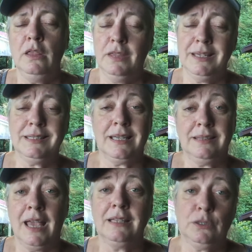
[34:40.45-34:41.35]
things like
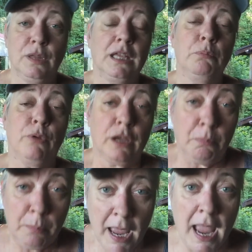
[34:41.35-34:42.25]
that, so they can bring
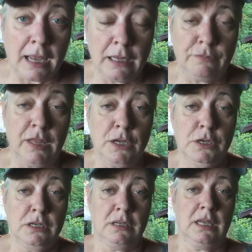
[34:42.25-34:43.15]
them back if they couldn't